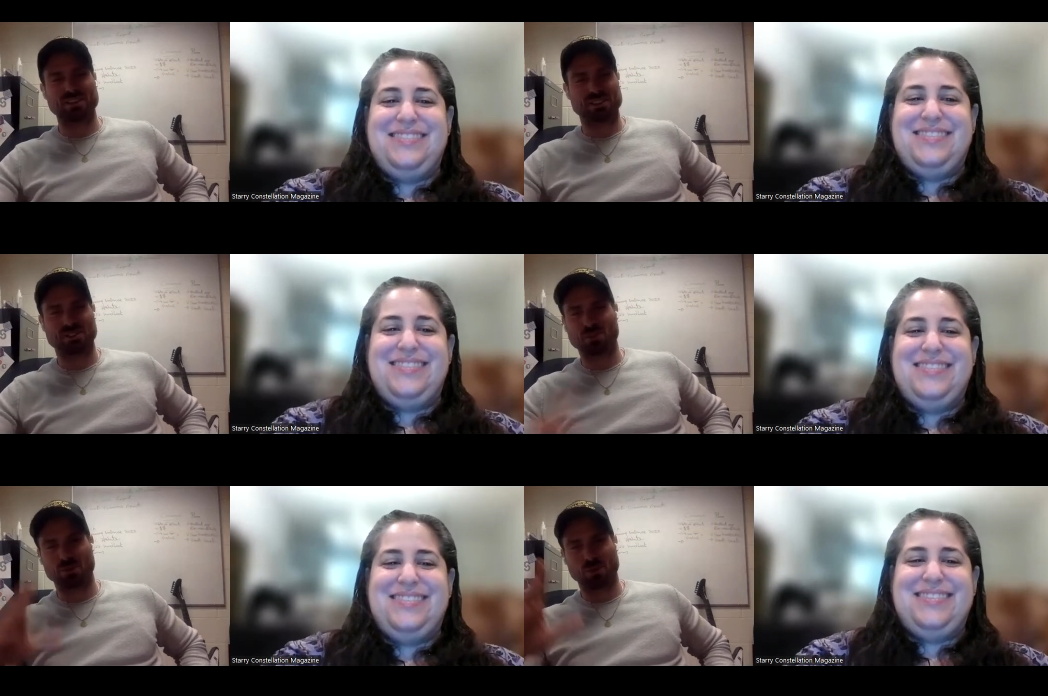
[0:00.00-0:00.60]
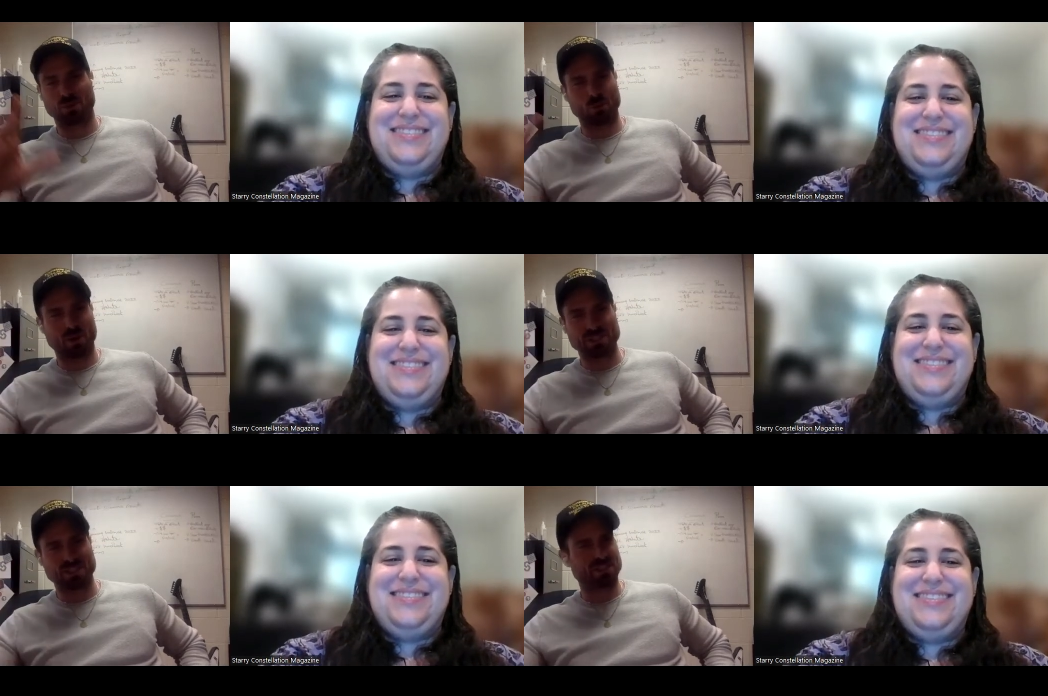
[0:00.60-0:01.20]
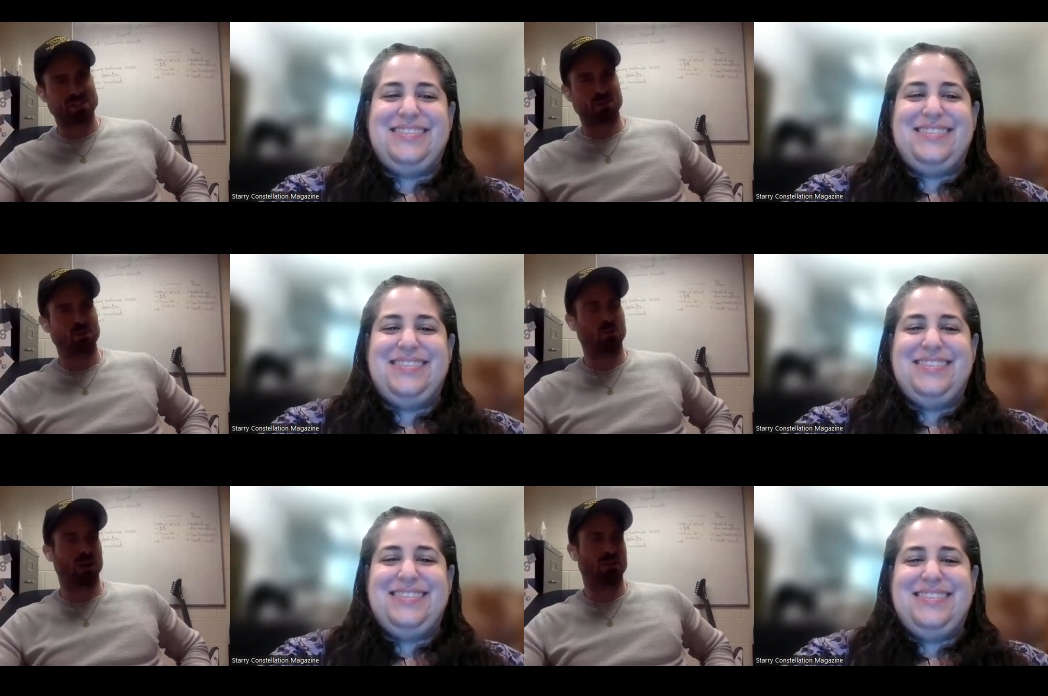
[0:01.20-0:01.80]
Speaker 1: this or, or watching this
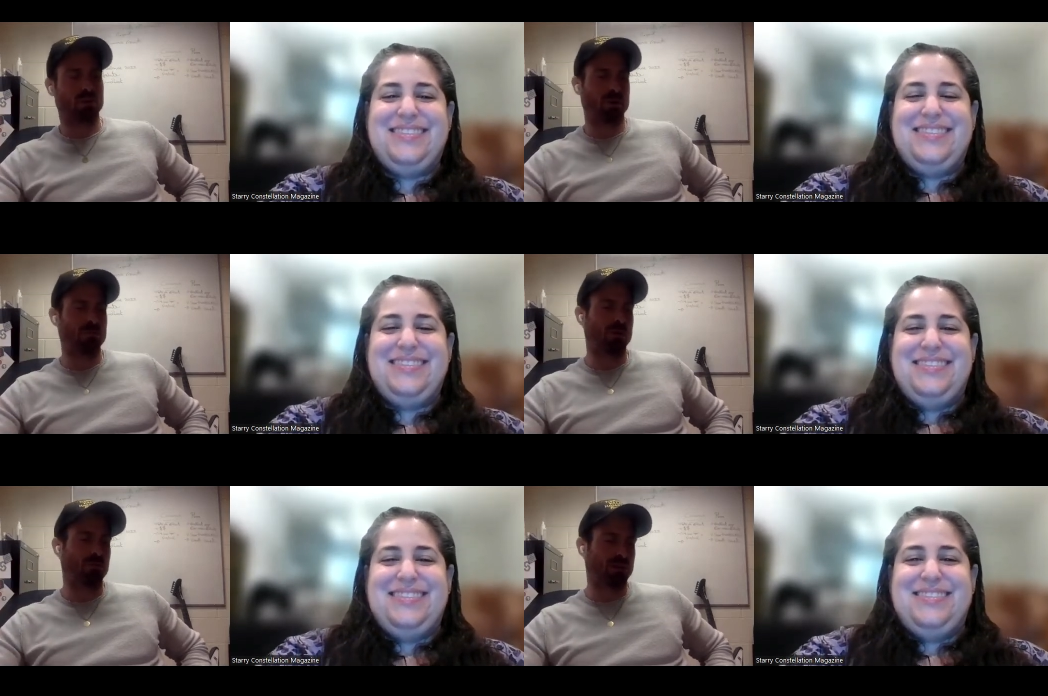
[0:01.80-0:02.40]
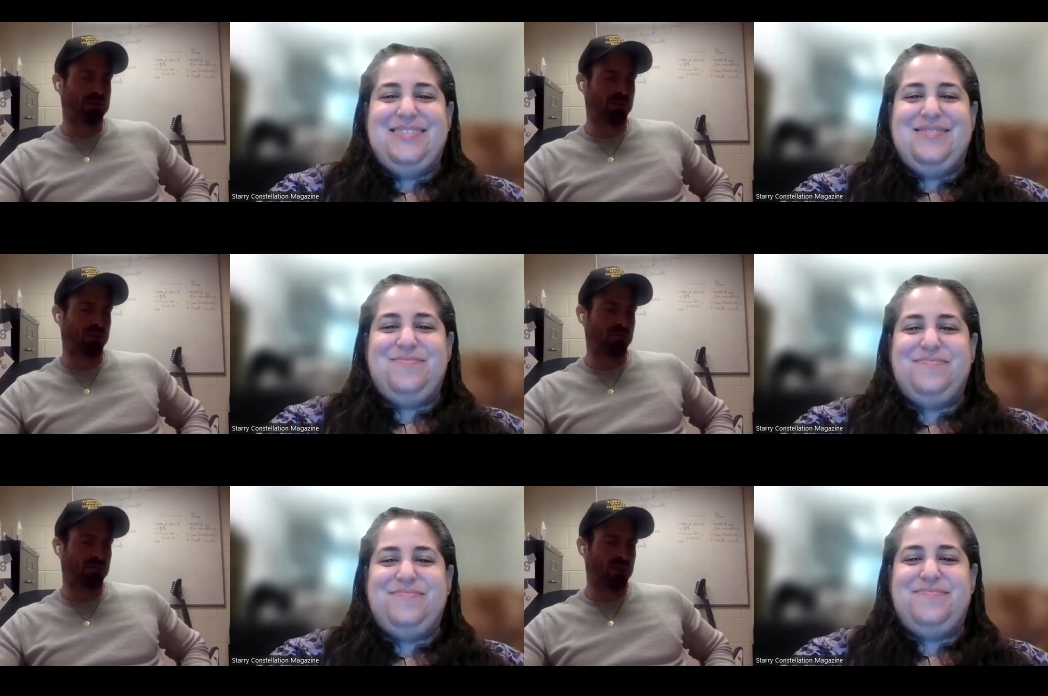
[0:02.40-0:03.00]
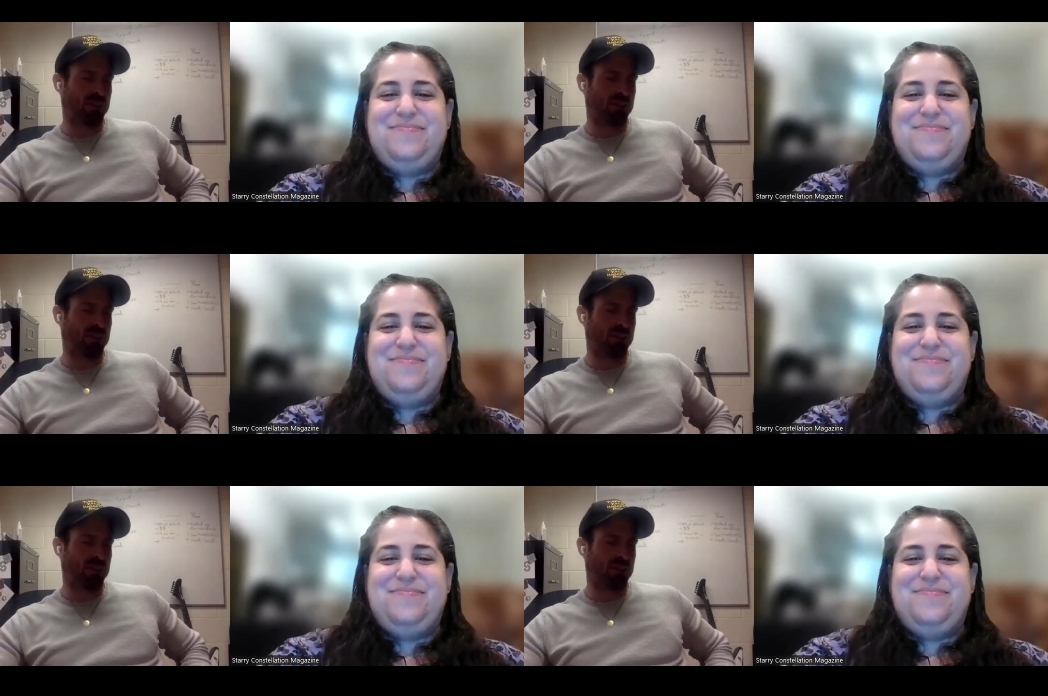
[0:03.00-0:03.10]
or, or whatever it may be, but um,